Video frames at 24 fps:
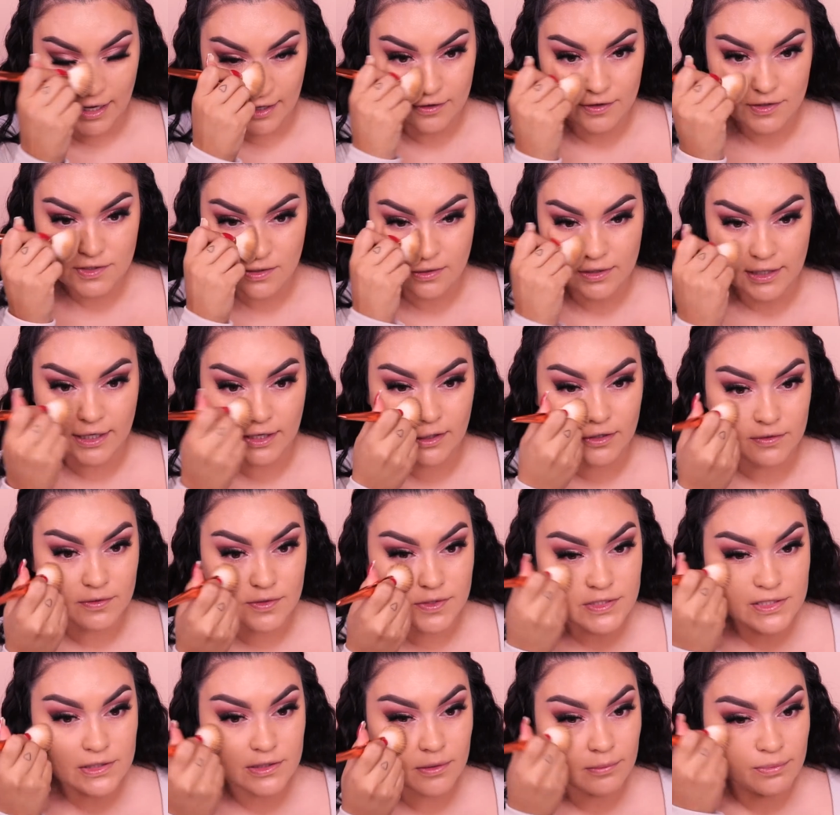also like
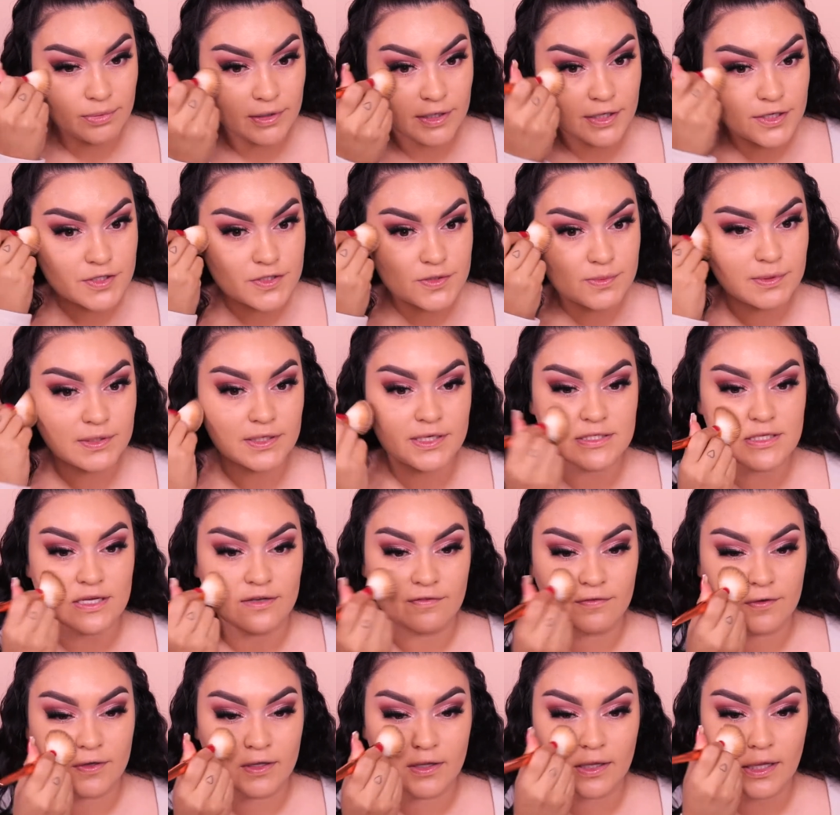using the brush because I
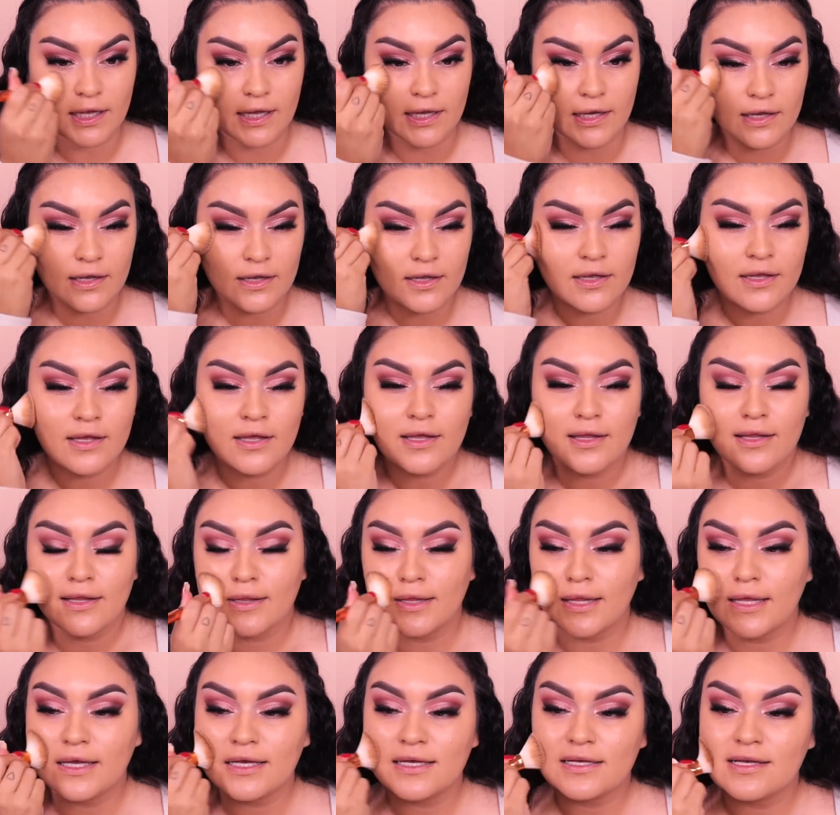feel like
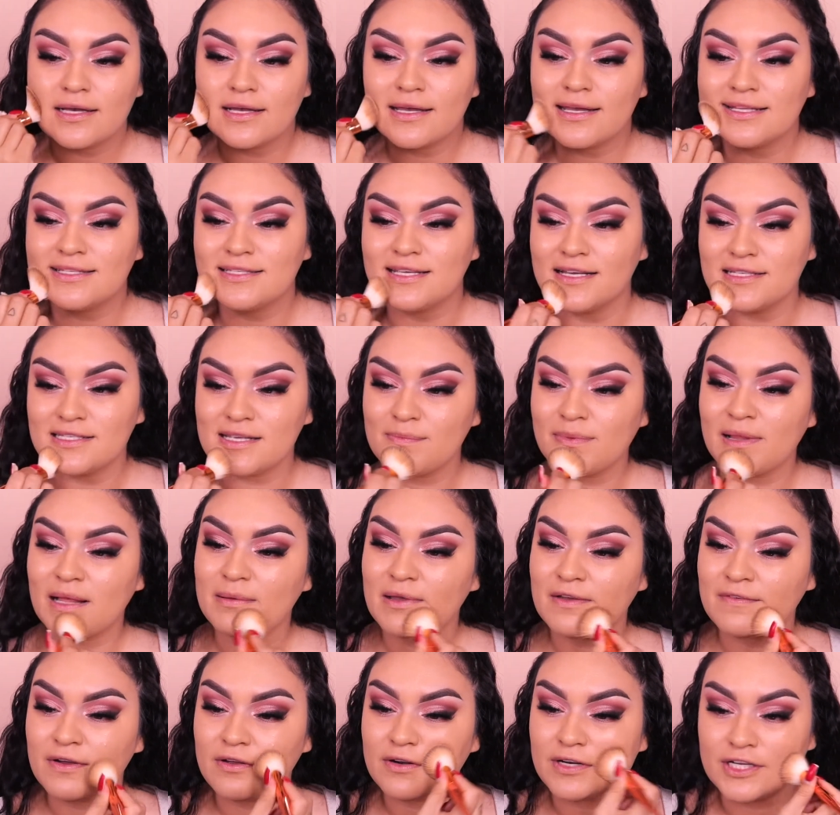it does apply my
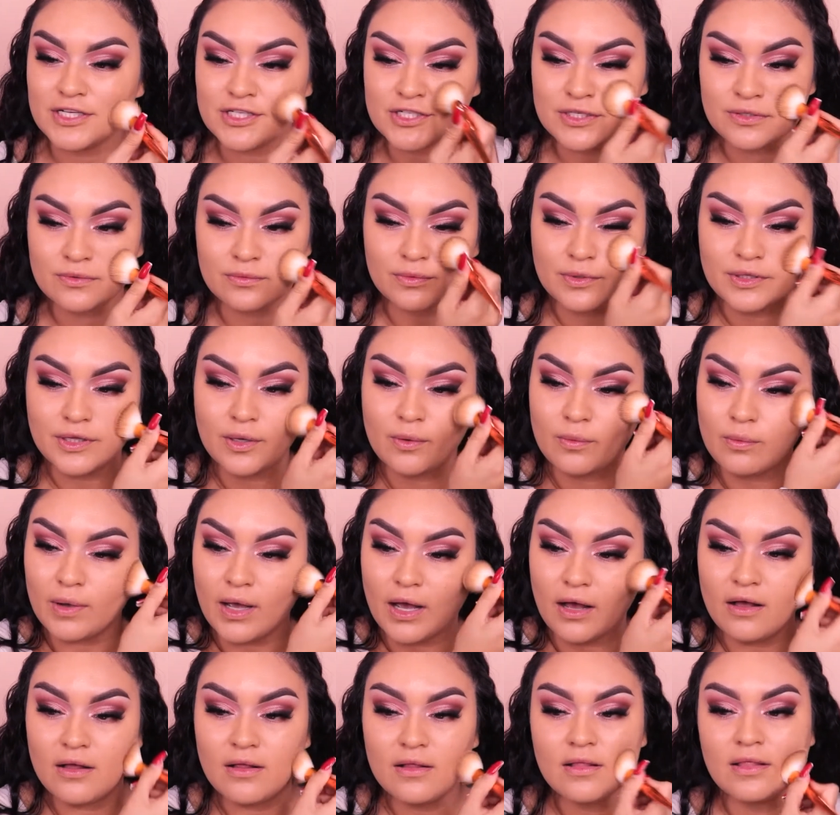foundation really
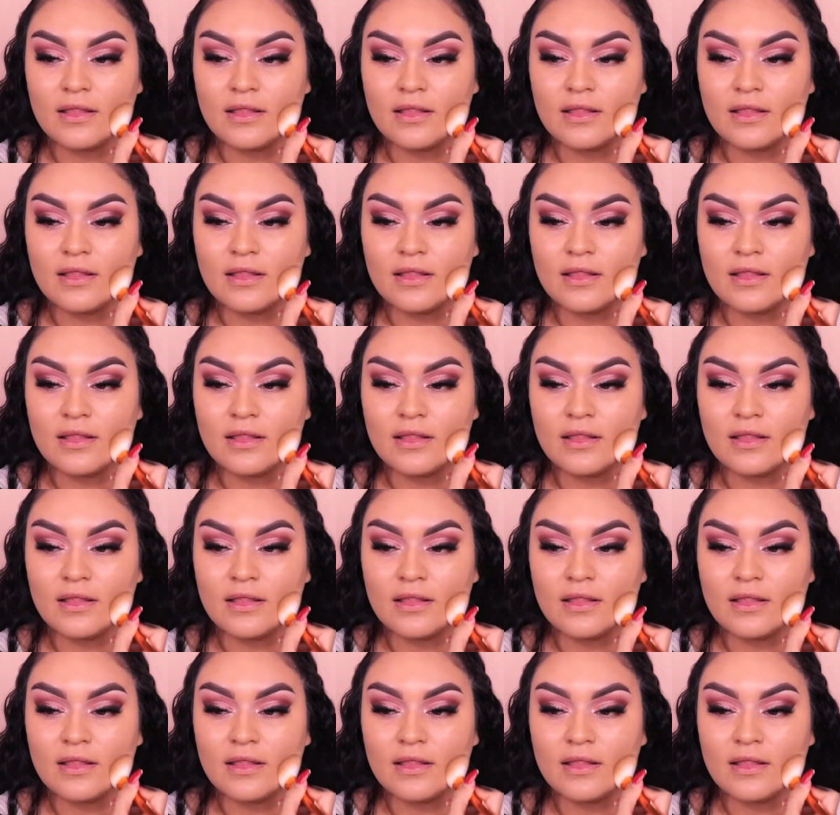well,